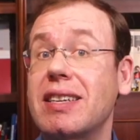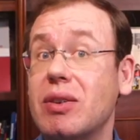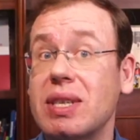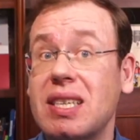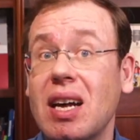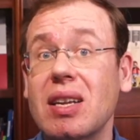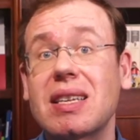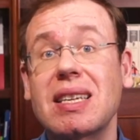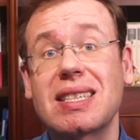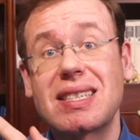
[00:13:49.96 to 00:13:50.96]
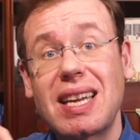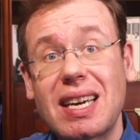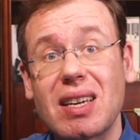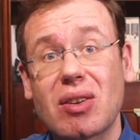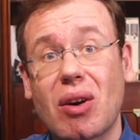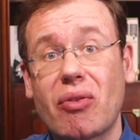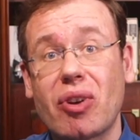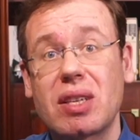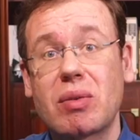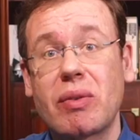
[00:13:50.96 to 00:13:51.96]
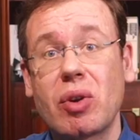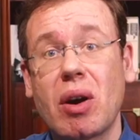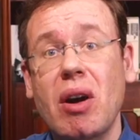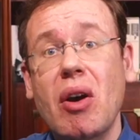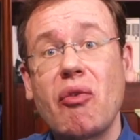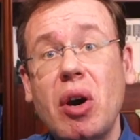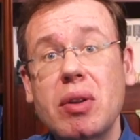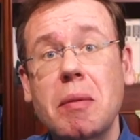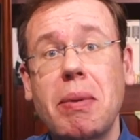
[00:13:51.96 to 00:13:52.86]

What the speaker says: as a result, the second conference reviewer found the